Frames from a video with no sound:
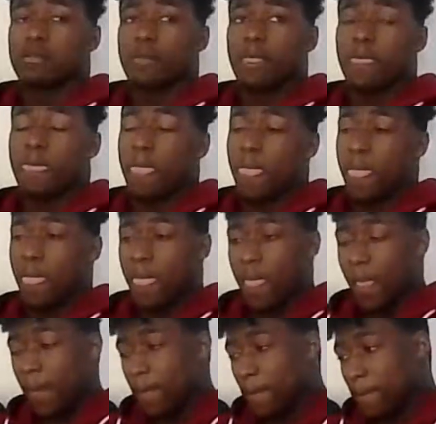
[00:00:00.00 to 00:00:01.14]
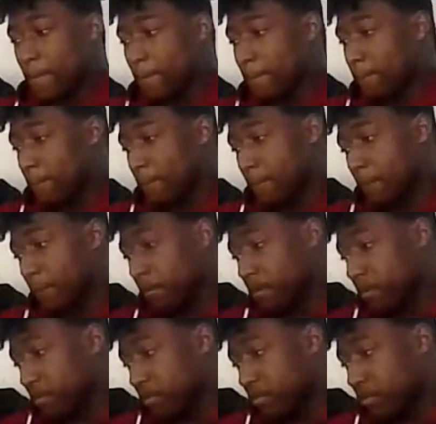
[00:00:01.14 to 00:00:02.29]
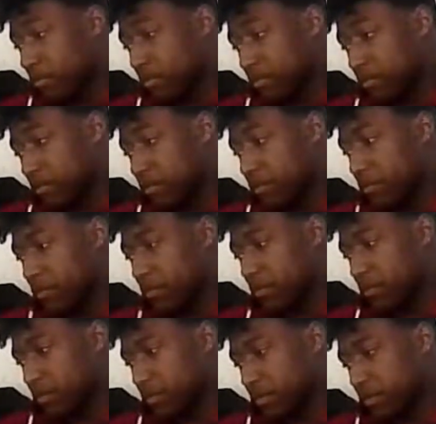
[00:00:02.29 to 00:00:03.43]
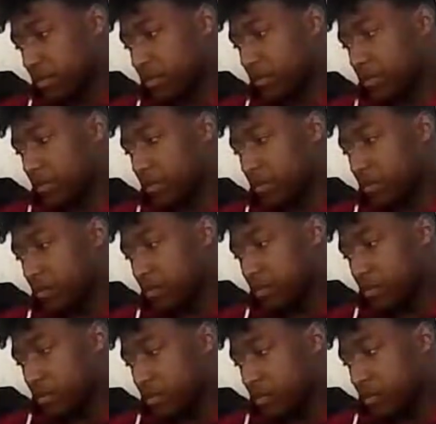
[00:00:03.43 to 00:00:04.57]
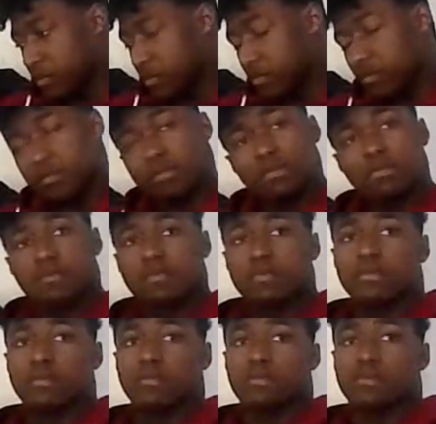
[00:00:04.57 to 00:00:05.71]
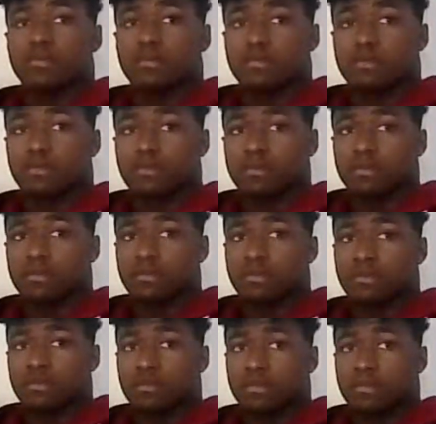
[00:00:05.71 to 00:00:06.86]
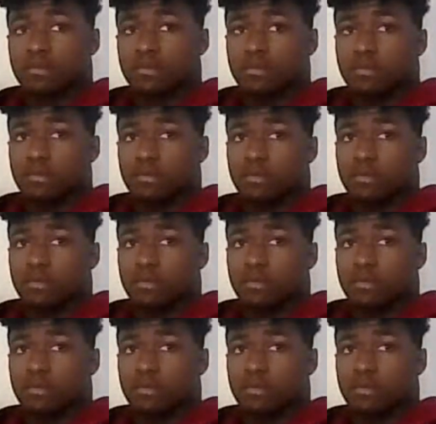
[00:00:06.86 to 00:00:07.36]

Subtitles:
Man, you better tell him. You better tell him. Don't just hold it. You better tell him. You better tell him what happened.